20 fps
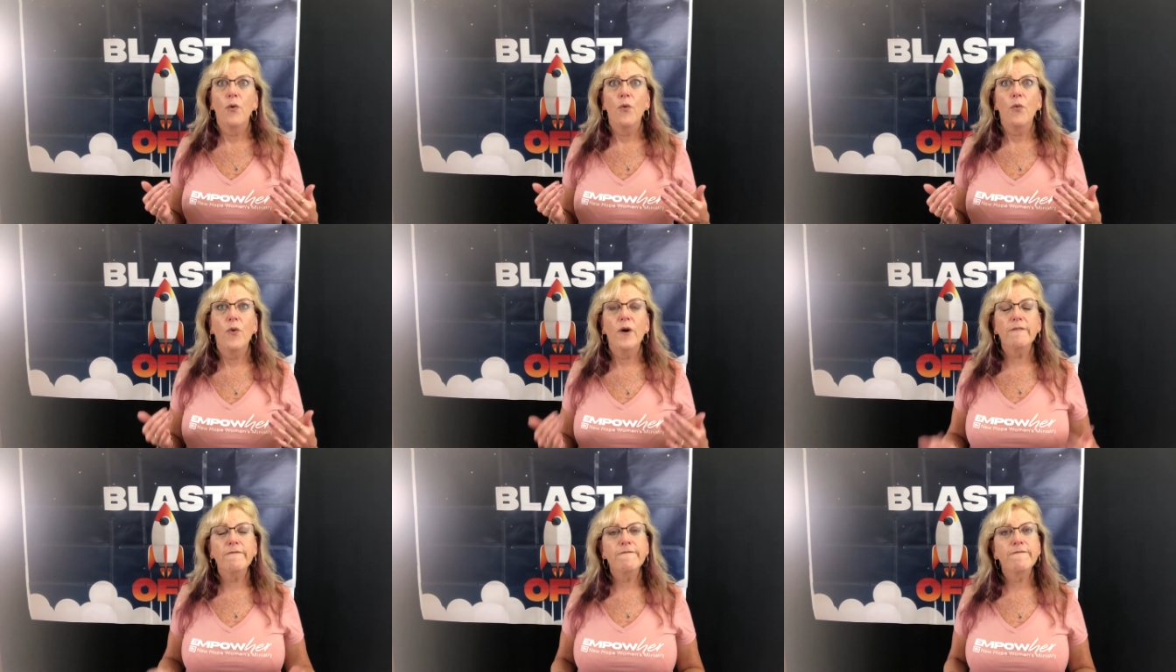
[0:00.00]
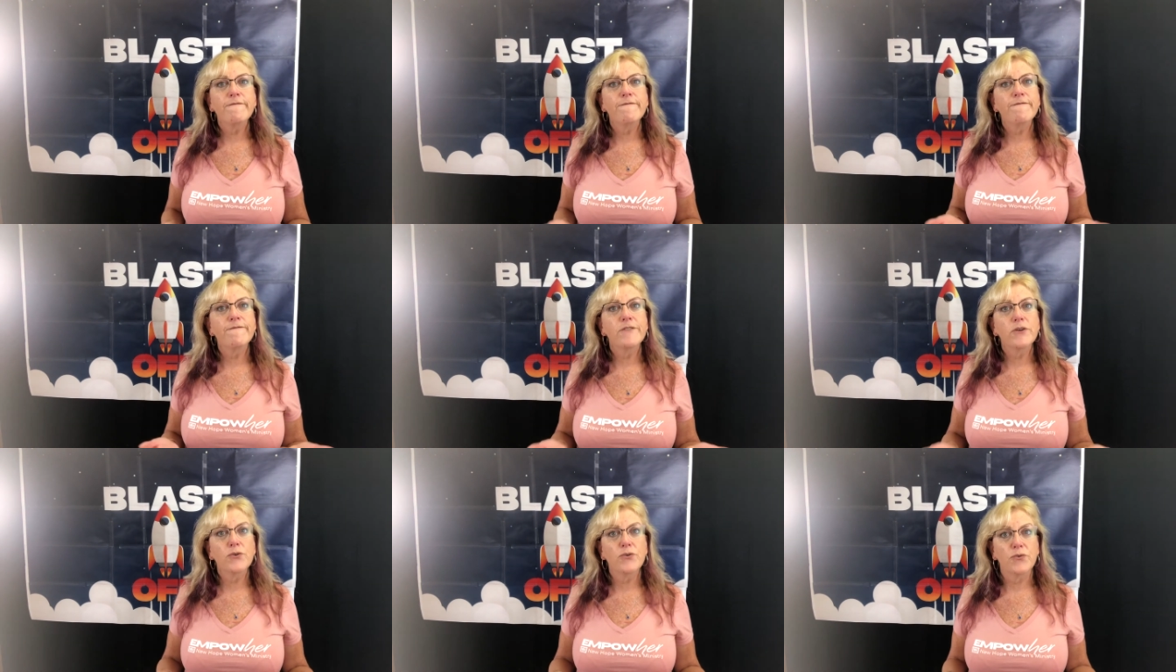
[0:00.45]
what
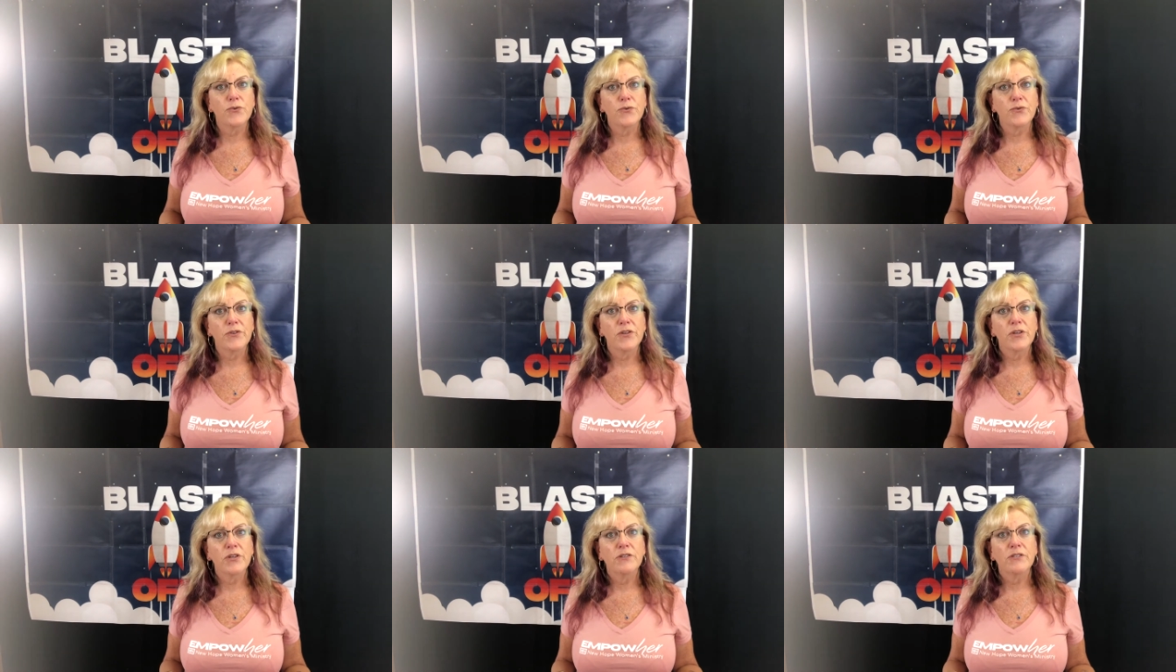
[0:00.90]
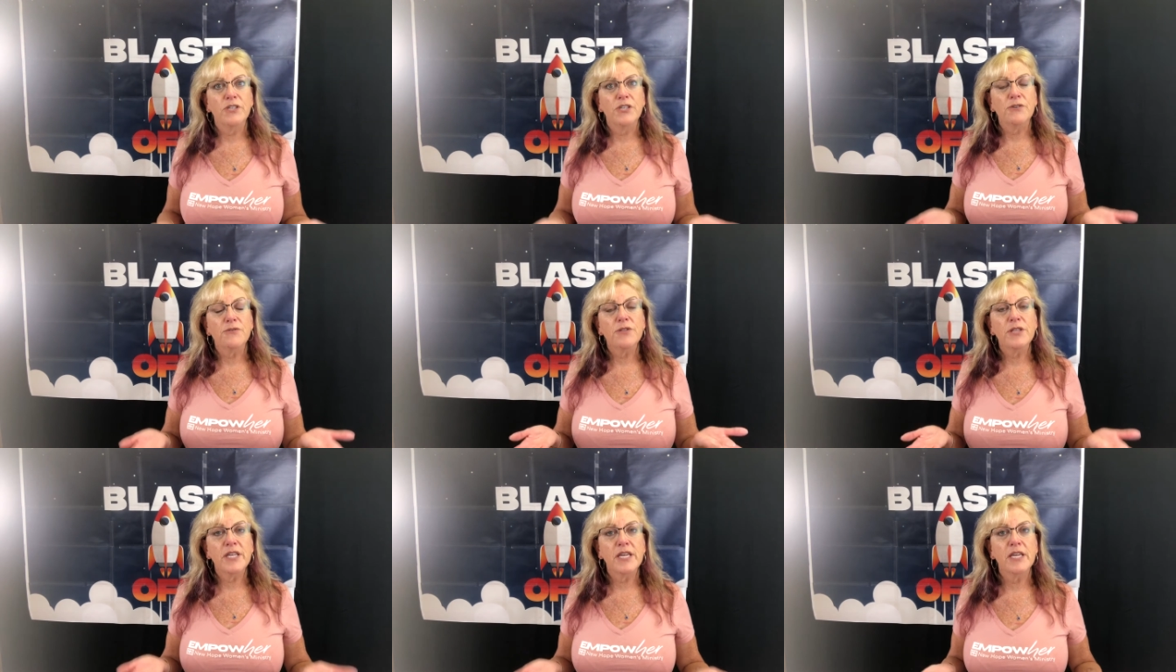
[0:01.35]
food do
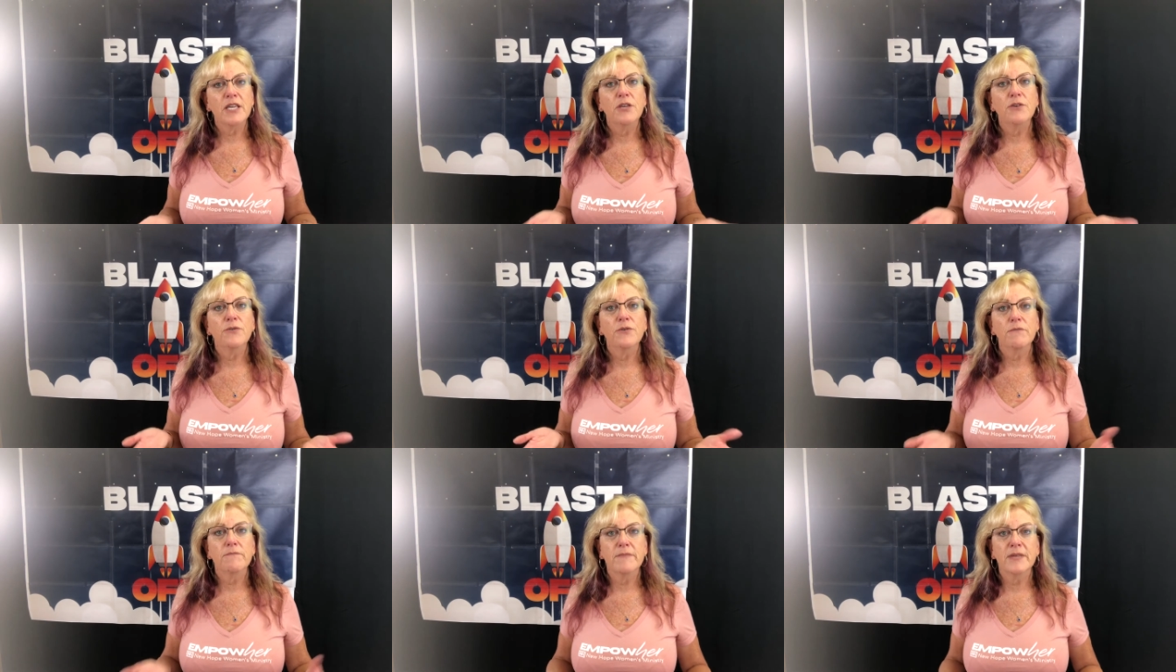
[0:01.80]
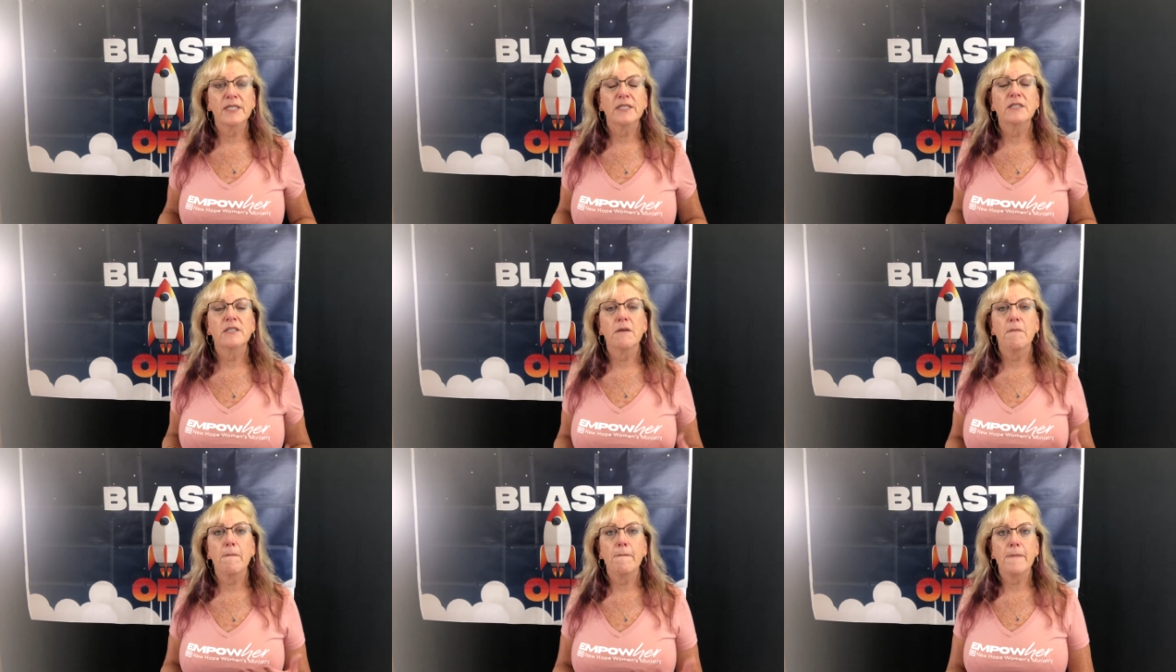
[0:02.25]
you think you would miss
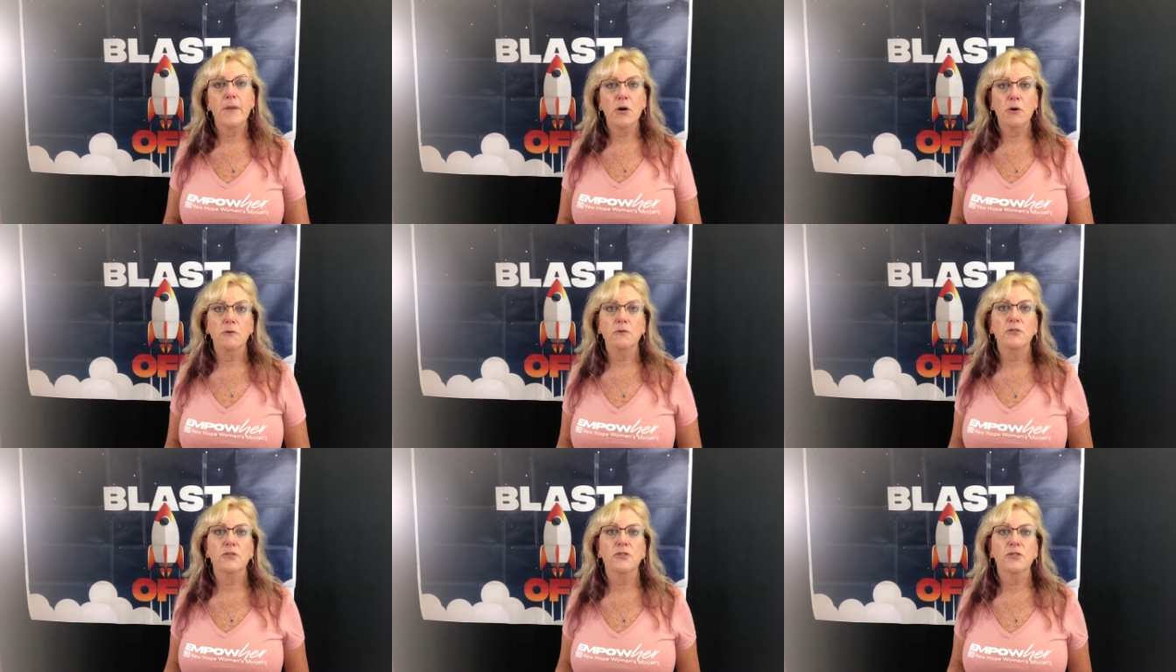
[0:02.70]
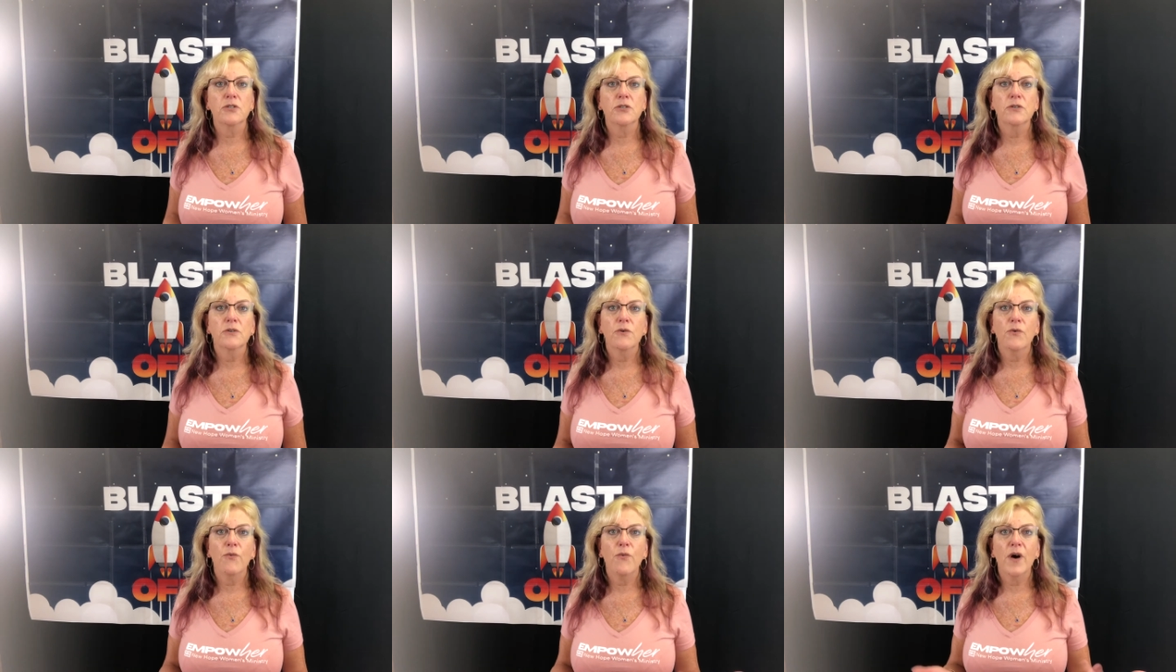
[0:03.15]
the most
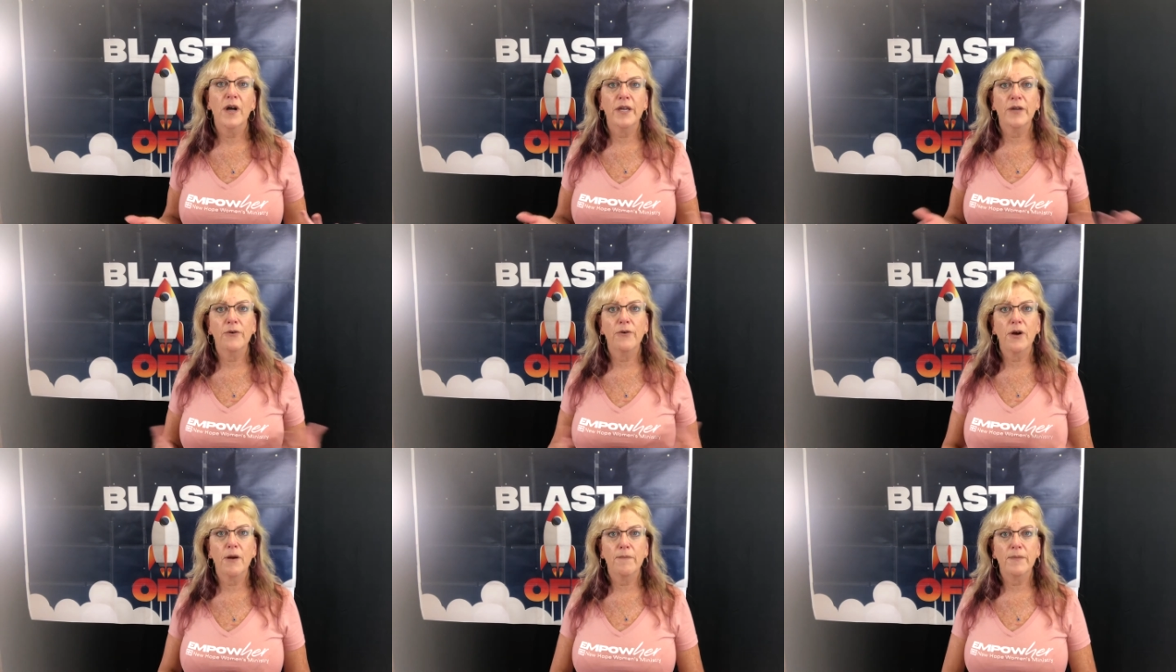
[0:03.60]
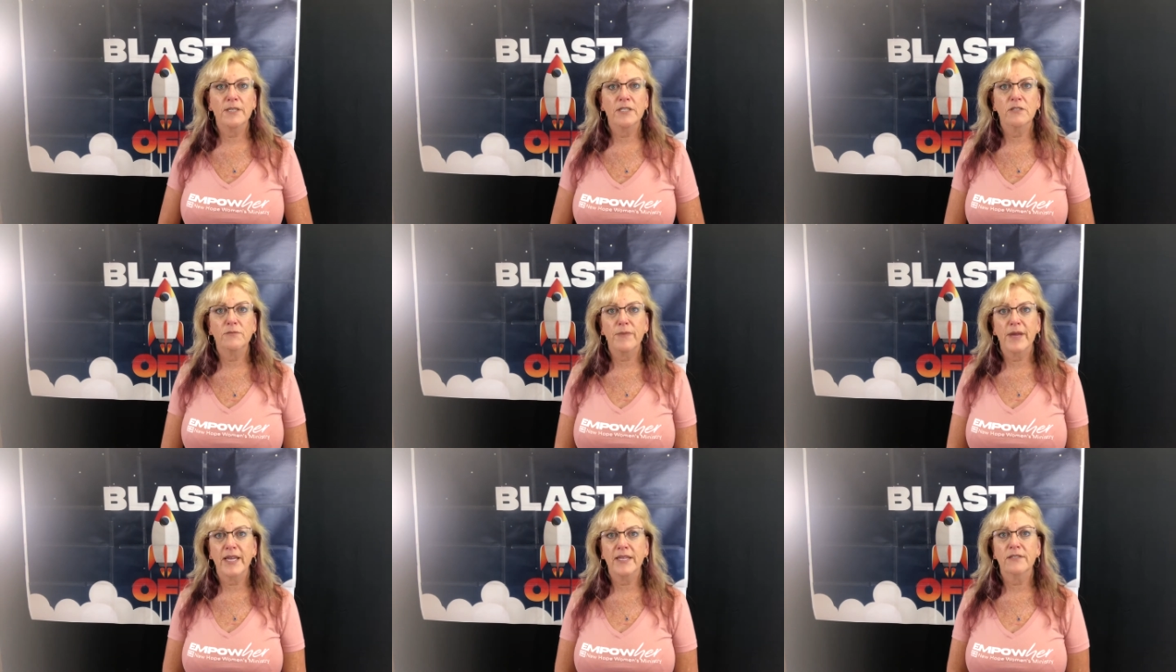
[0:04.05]
while you're up in
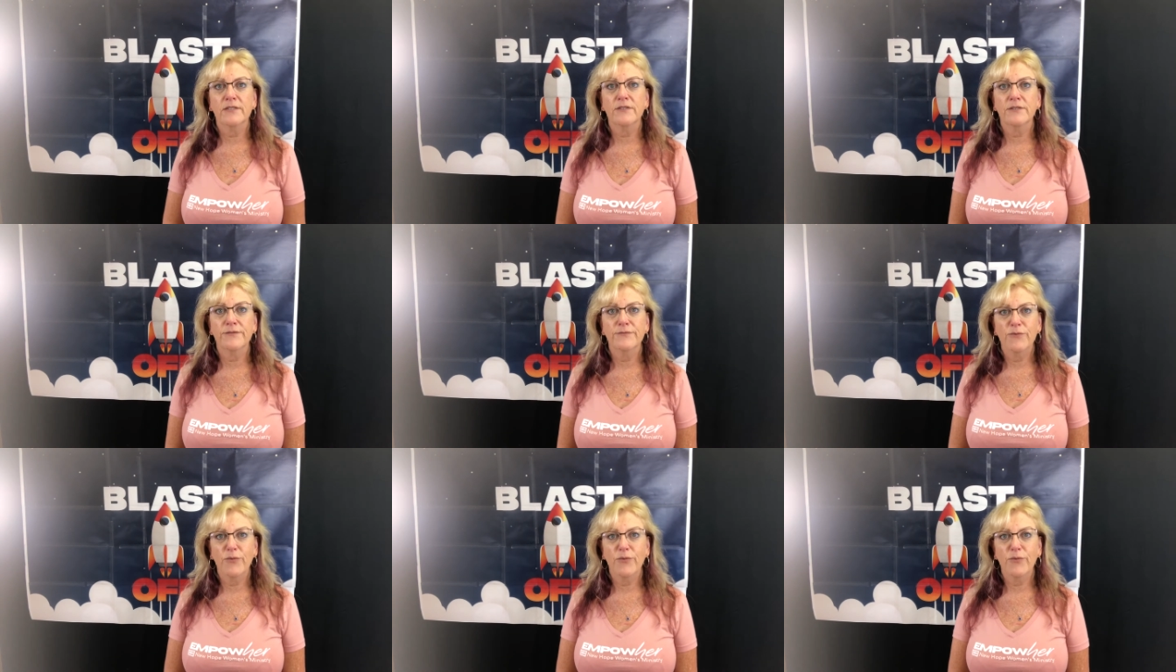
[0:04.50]
space?